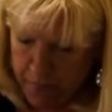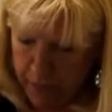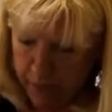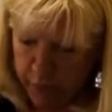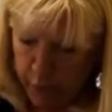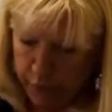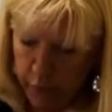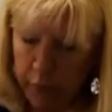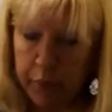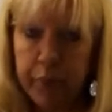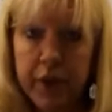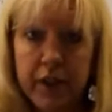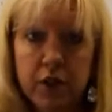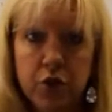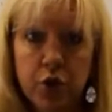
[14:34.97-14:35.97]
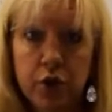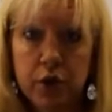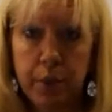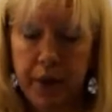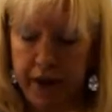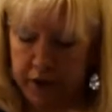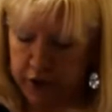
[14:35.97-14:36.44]
So if you would please turn to
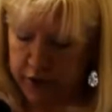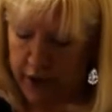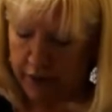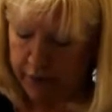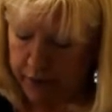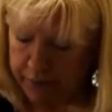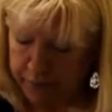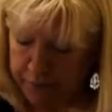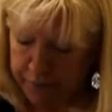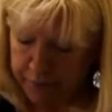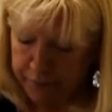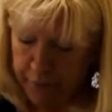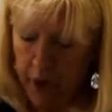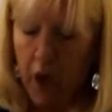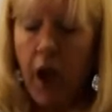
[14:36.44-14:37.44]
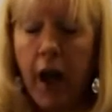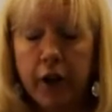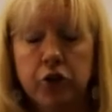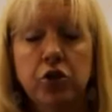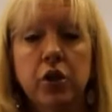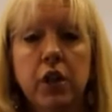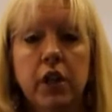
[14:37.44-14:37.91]
page 7.
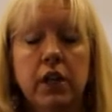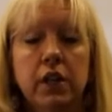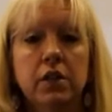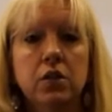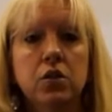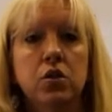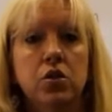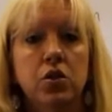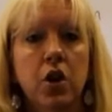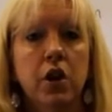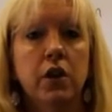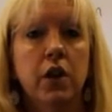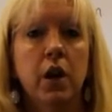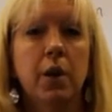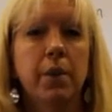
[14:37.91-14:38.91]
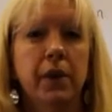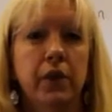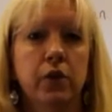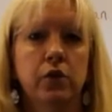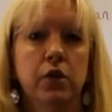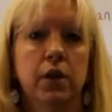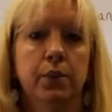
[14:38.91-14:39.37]
Actually, it doesn't start there, but
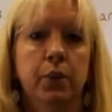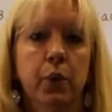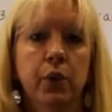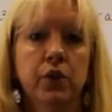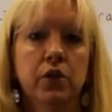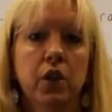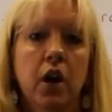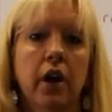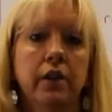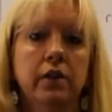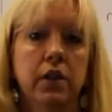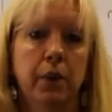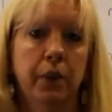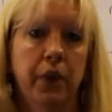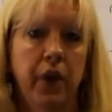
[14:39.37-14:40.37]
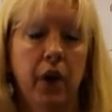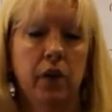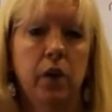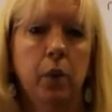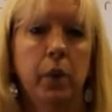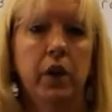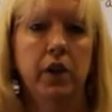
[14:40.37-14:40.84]
there's an important concept there
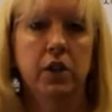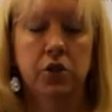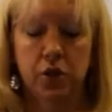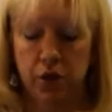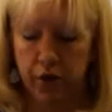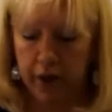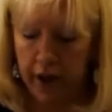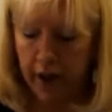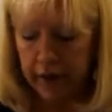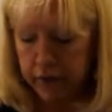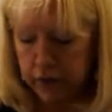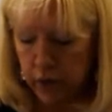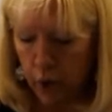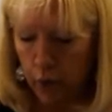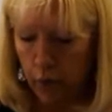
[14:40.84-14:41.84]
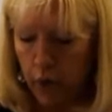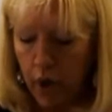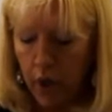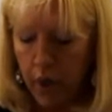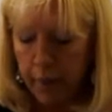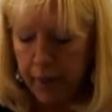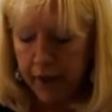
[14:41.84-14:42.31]
that we need to look at. So
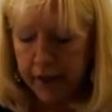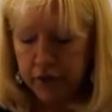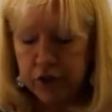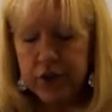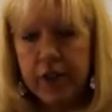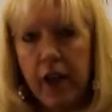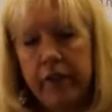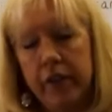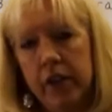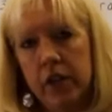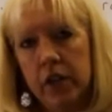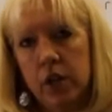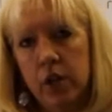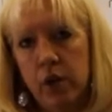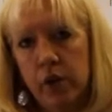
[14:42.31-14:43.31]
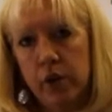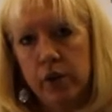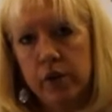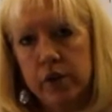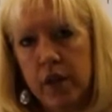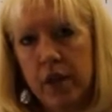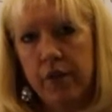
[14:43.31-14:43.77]
page 7
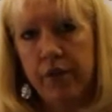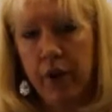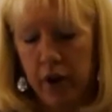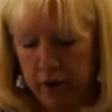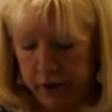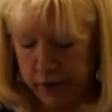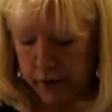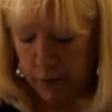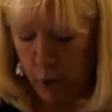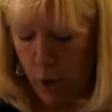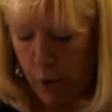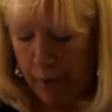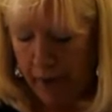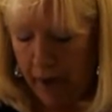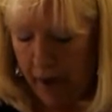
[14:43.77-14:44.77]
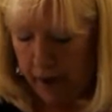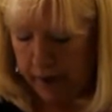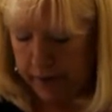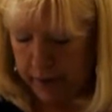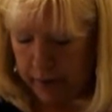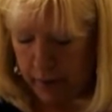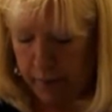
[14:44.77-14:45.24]
includes a very small box
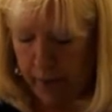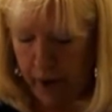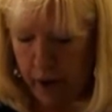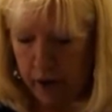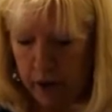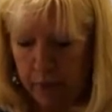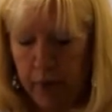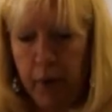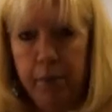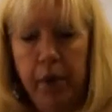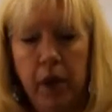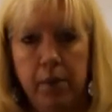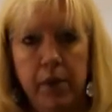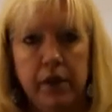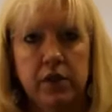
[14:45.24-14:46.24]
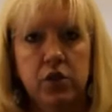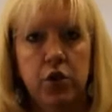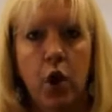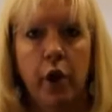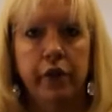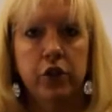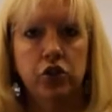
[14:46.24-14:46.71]
at the bottom amidst
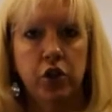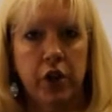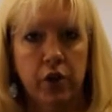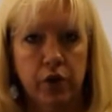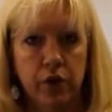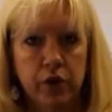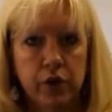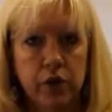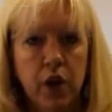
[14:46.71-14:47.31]
all the jingles,